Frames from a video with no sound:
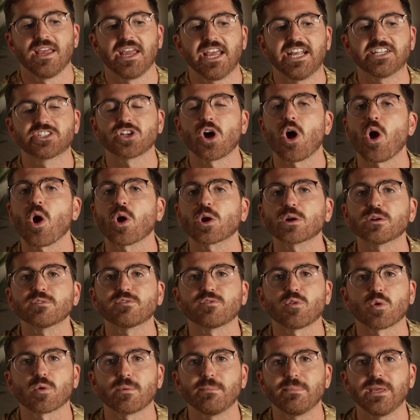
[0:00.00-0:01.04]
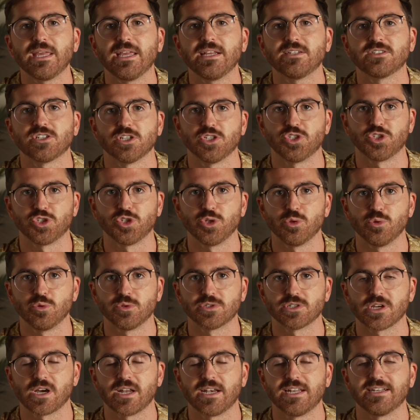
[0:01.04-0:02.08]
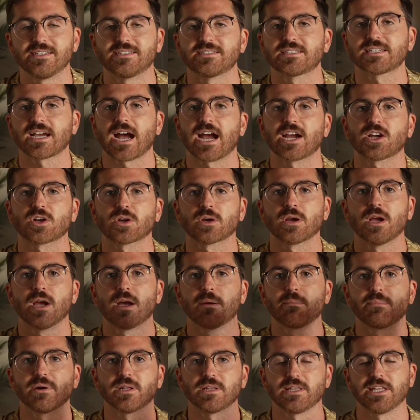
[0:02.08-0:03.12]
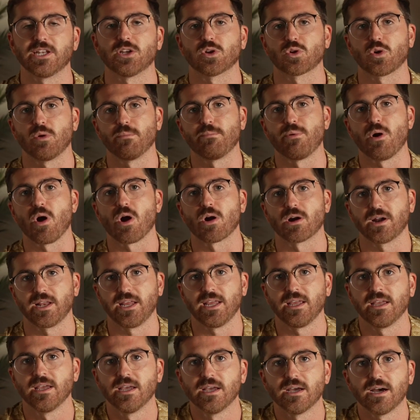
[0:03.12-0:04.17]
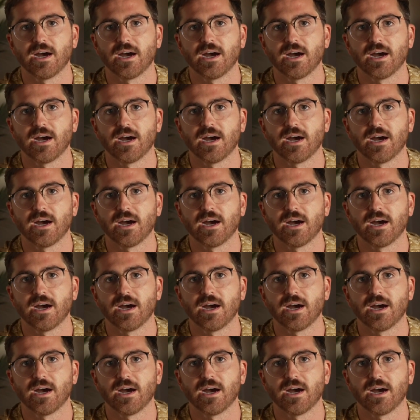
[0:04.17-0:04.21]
it's hard for me to choose an entire political party